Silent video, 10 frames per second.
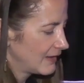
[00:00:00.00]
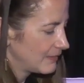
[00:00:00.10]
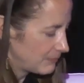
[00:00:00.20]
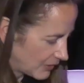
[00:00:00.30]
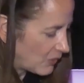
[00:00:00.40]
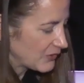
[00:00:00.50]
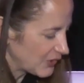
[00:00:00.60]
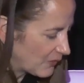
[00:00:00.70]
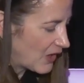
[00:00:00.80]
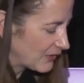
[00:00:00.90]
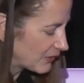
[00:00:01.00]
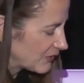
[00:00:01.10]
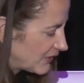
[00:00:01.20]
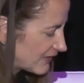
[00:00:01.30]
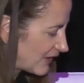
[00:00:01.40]
but also
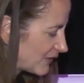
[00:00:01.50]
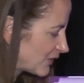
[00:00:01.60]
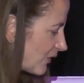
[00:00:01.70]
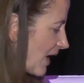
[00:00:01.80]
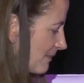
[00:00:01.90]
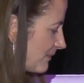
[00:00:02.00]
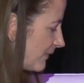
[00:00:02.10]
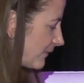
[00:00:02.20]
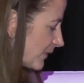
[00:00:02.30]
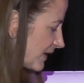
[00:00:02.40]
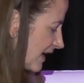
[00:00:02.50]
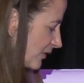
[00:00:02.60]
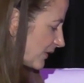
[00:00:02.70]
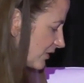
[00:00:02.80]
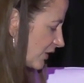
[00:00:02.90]
others, as I'll describe for the
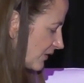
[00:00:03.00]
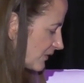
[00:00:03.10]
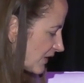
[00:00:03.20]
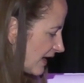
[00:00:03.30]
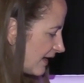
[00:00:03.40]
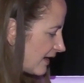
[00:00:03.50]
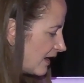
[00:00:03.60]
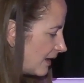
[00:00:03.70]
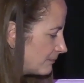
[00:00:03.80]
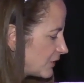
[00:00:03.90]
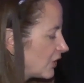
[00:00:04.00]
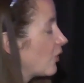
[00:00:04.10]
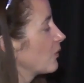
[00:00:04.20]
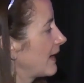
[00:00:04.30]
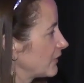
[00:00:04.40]
other issues, to go
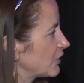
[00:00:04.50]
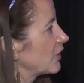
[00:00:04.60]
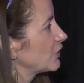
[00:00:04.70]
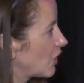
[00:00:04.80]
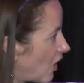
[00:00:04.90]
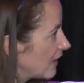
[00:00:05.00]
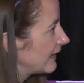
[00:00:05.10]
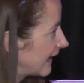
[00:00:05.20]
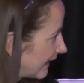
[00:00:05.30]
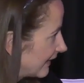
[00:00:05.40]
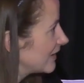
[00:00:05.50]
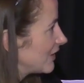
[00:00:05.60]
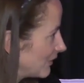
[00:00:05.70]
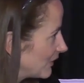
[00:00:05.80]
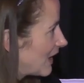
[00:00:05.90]
around to start talking
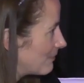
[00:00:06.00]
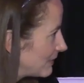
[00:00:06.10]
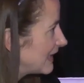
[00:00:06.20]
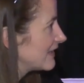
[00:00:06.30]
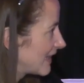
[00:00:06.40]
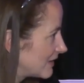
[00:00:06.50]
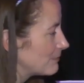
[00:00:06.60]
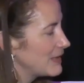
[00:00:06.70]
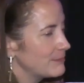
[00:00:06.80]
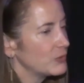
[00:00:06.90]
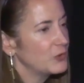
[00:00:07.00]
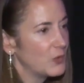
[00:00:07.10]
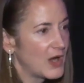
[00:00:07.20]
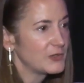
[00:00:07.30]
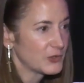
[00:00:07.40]
to the companies and to people who
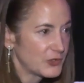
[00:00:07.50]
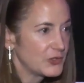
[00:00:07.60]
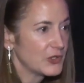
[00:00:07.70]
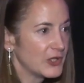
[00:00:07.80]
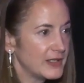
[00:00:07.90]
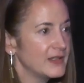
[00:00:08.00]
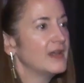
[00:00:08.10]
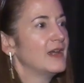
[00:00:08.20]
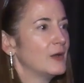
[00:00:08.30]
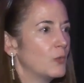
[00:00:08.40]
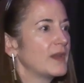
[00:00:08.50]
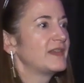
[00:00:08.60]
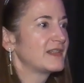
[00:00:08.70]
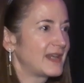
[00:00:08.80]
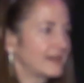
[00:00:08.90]
understood what
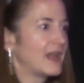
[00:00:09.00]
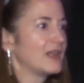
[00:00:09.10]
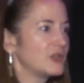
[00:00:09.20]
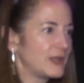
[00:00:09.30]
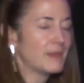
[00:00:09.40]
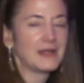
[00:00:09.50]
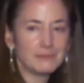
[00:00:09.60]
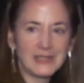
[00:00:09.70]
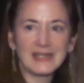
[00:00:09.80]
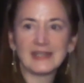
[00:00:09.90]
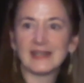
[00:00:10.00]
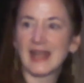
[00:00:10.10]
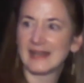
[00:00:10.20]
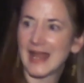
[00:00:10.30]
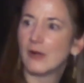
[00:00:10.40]
this technology might mean
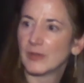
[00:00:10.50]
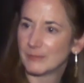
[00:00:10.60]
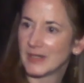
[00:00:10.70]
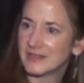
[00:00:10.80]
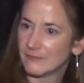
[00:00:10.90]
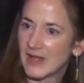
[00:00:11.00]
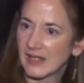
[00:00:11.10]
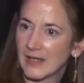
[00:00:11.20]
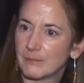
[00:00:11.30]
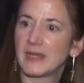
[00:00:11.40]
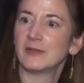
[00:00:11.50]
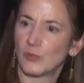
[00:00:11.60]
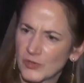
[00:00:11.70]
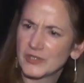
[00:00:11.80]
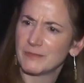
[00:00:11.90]
and how it might develop, in
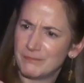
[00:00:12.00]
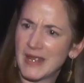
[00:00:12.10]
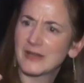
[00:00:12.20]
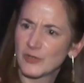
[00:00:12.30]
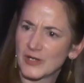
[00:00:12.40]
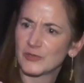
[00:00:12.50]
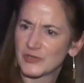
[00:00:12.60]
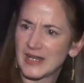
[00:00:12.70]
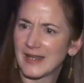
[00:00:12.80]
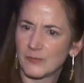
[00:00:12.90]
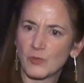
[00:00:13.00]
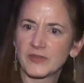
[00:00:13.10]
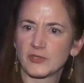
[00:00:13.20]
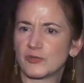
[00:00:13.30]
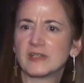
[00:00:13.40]
order to better understand what the
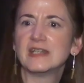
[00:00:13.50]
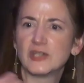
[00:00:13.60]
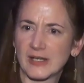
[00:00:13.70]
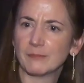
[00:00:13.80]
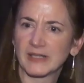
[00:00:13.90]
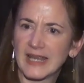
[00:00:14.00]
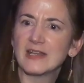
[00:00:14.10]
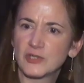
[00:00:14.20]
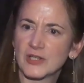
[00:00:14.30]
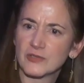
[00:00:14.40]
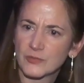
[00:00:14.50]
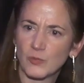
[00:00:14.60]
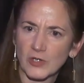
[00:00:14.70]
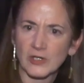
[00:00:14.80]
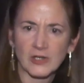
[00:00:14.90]
strategic implications
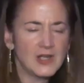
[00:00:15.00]
were